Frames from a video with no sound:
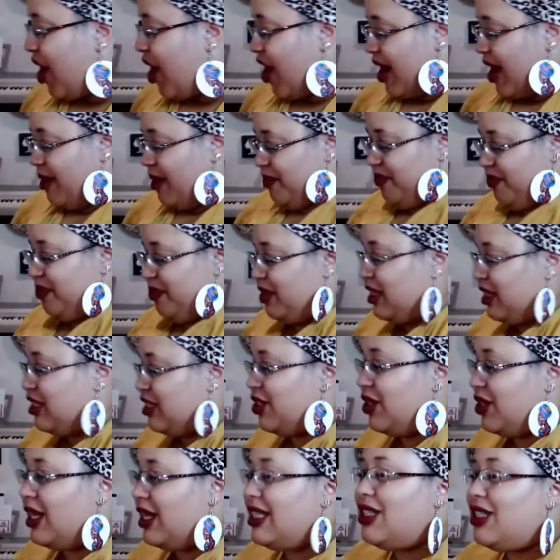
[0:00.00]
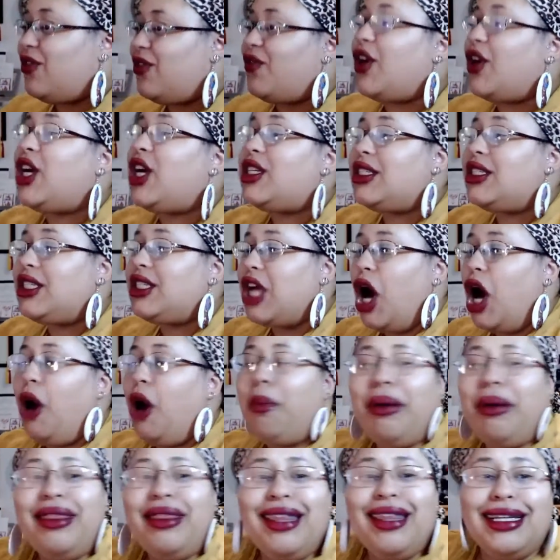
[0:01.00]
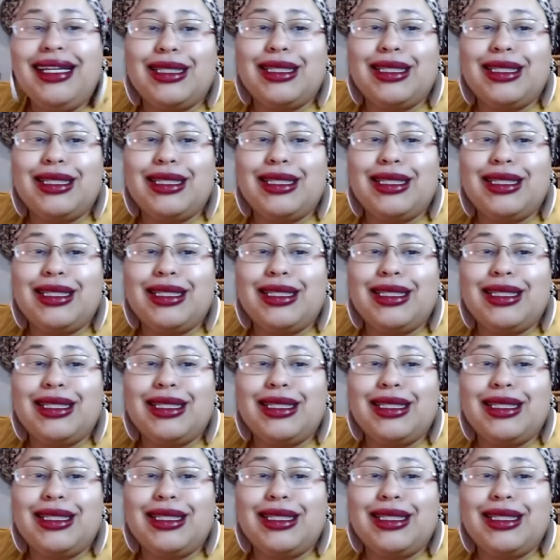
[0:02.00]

right, so let's first open this